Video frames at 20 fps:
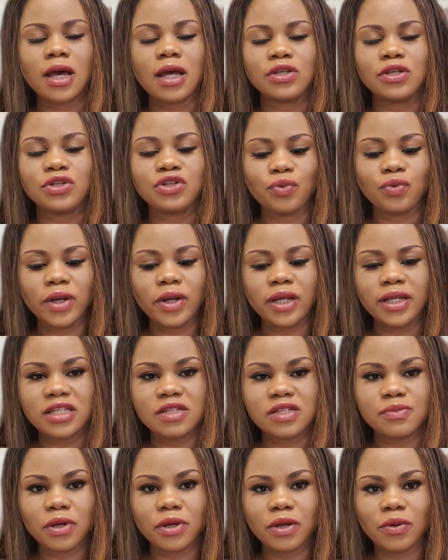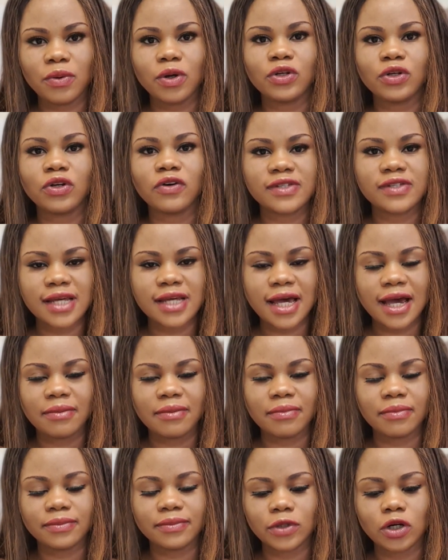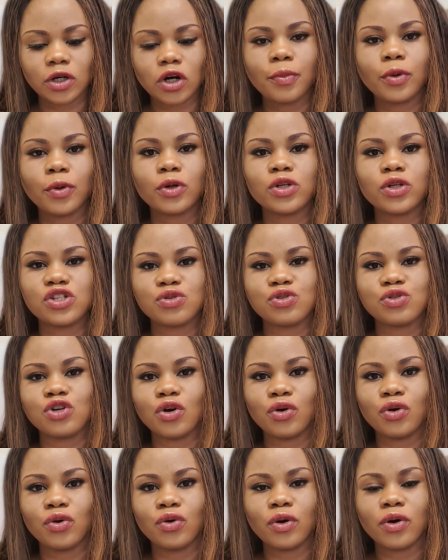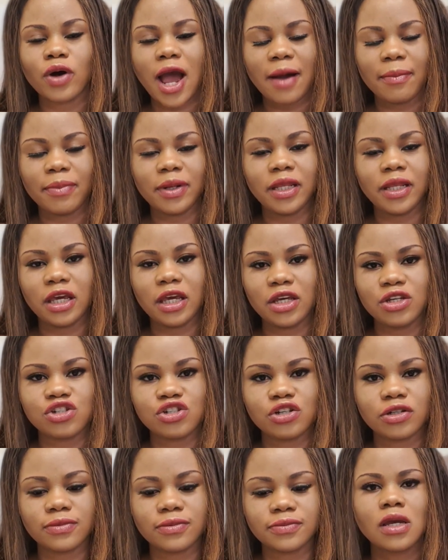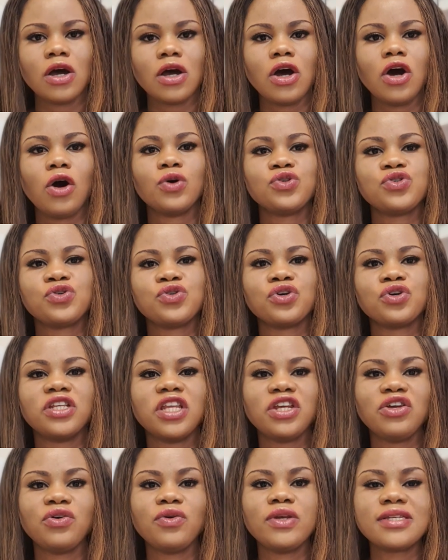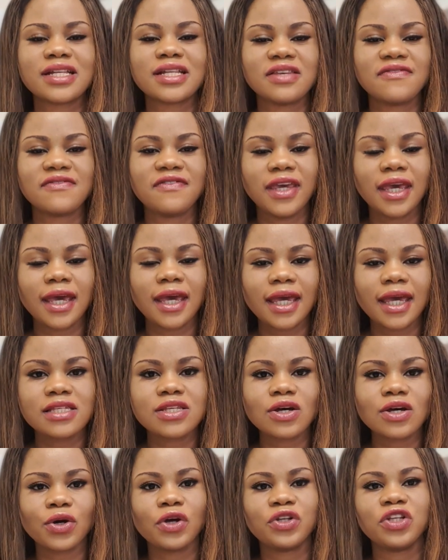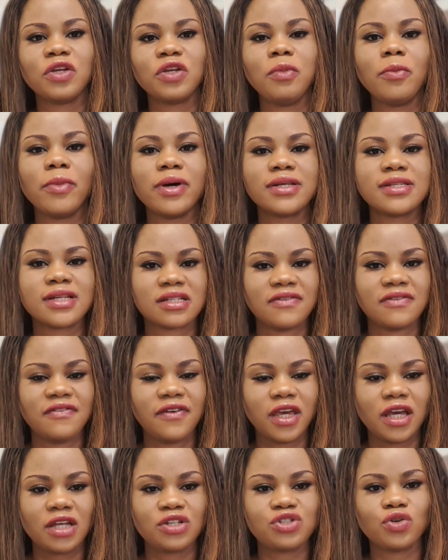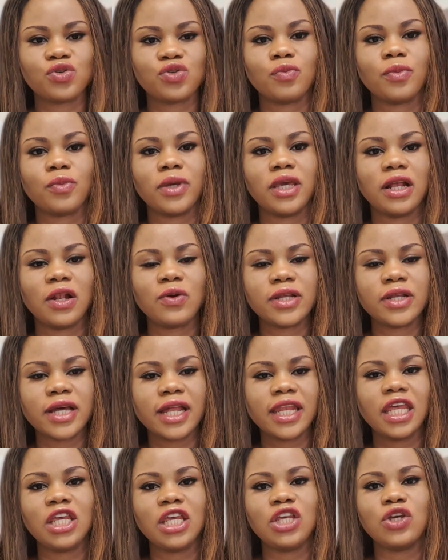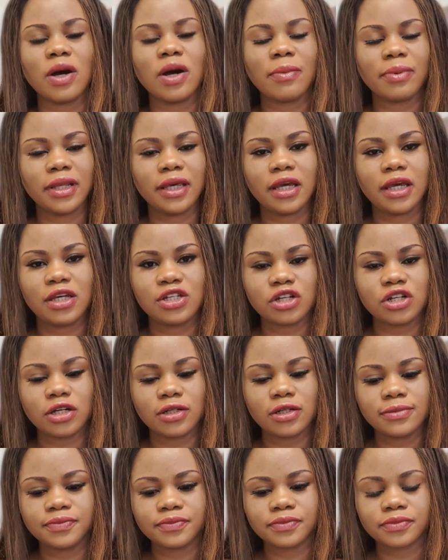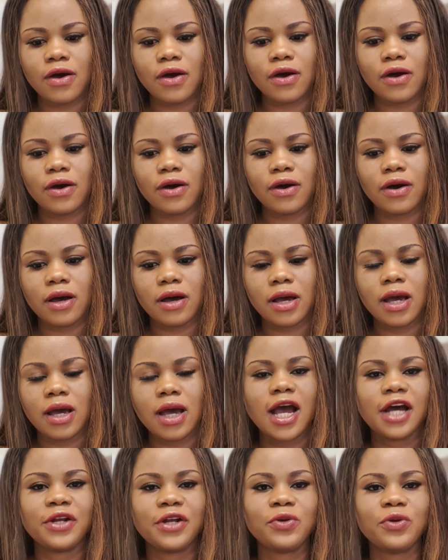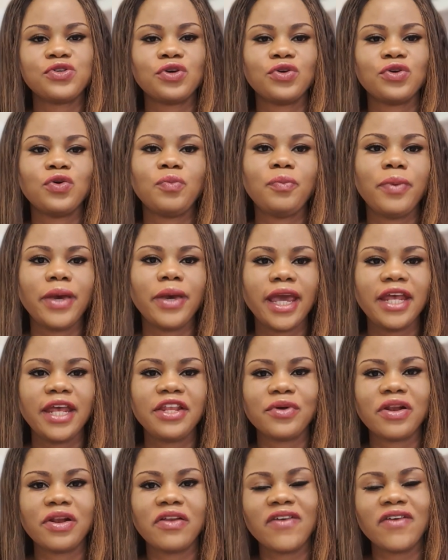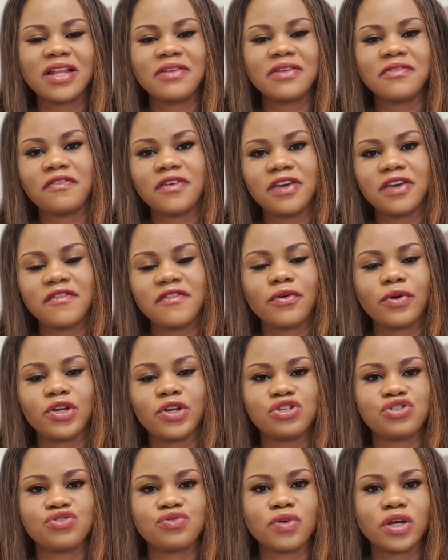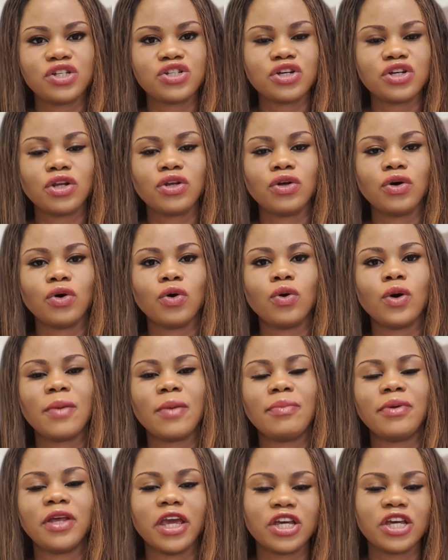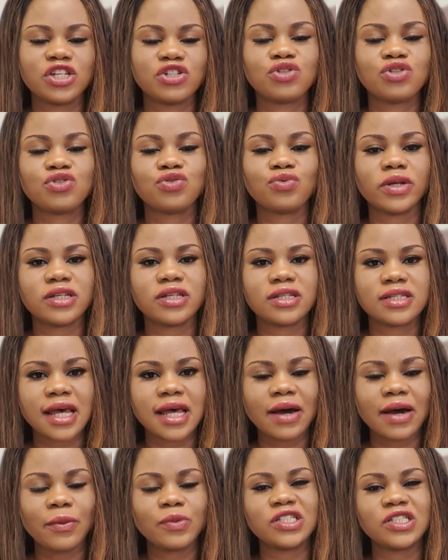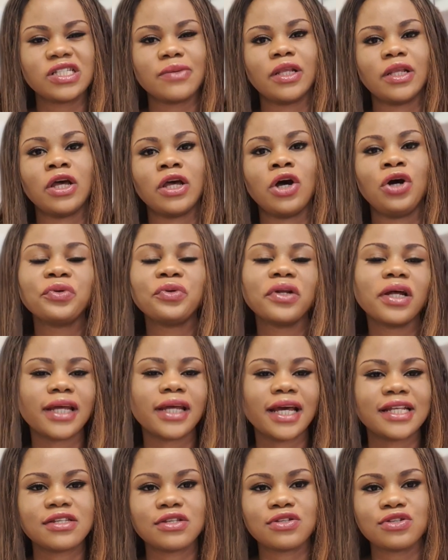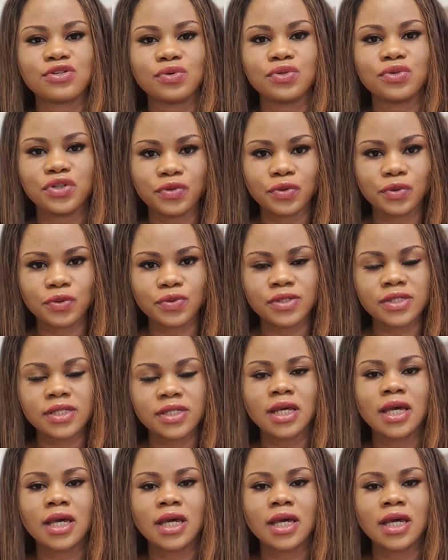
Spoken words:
during this period of time up until your application. Also, your degree certificates or your diploma certificates should also be included in your application. And also you pay the relevant fee for registration or application to register, which is about 192 euros